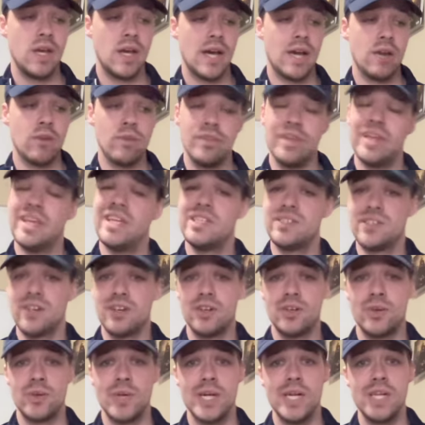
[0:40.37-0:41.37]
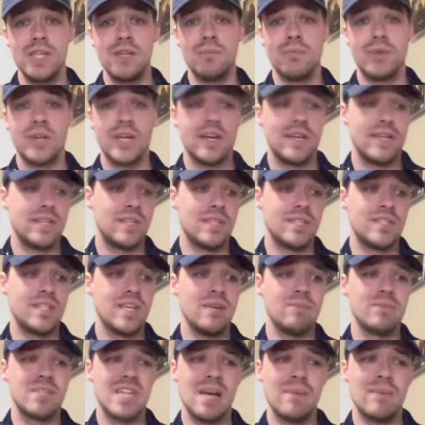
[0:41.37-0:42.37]
I don't think he's underrated, but I, at the
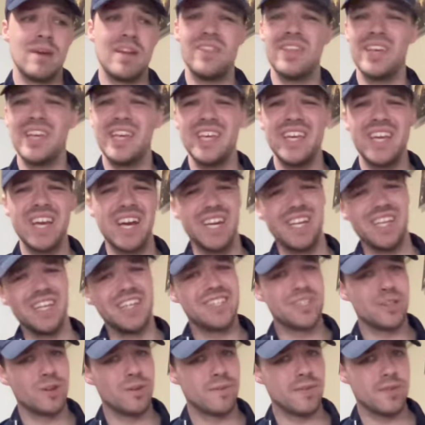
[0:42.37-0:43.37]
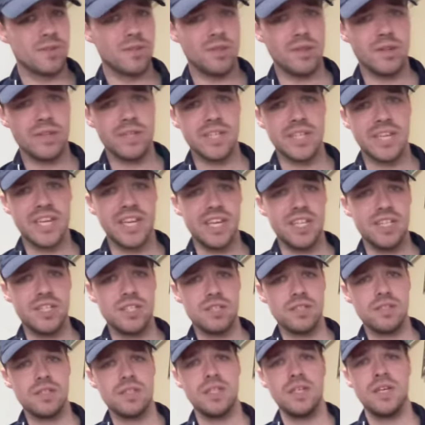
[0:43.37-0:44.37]
same time, I think he kind of gets overlooked
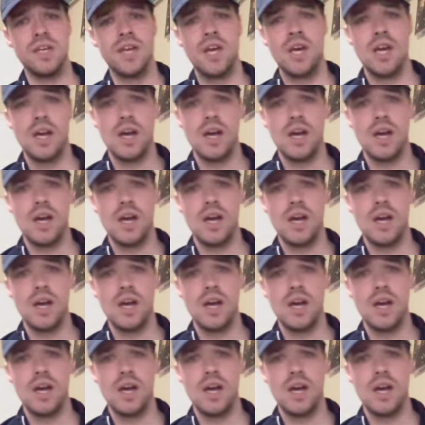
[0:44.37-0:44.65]
occasionally.